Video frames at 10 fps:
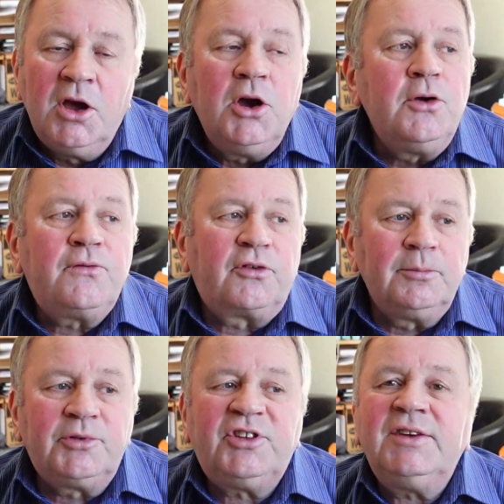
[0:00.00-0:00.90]
who
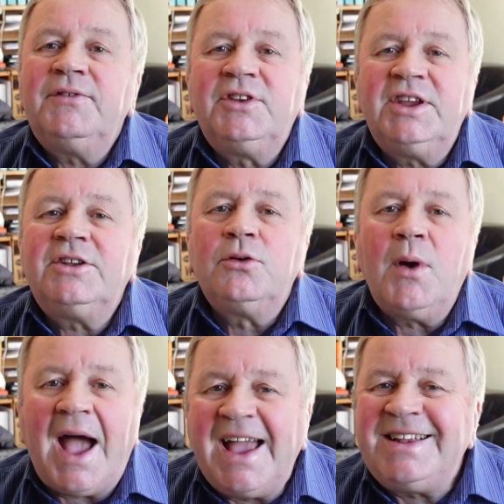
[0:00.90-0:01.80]
from 70
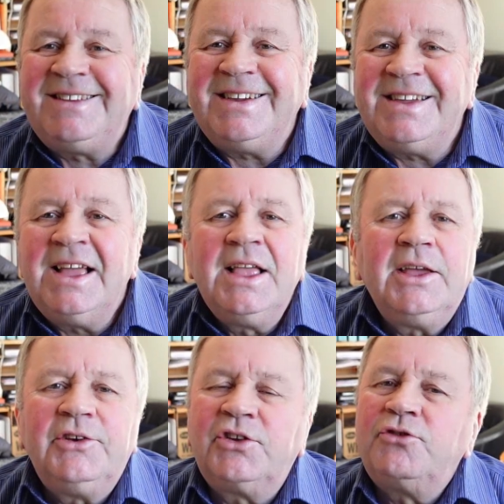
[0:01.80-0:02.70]
to 80
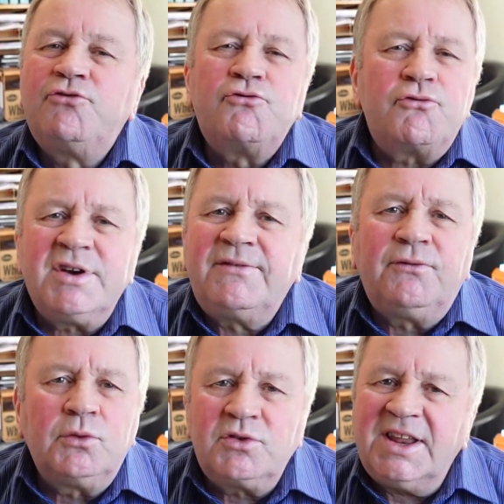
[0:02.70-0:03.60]
is a
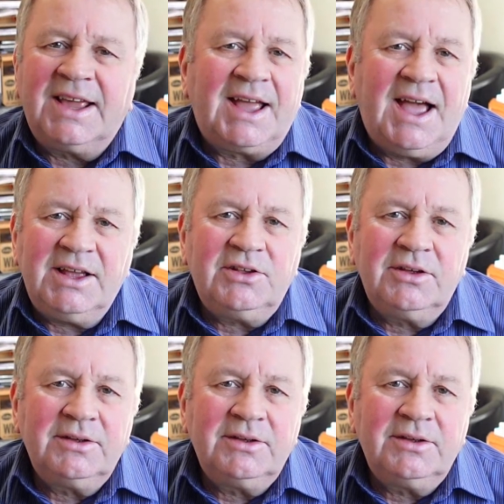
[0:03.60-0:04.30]
dreadful decade.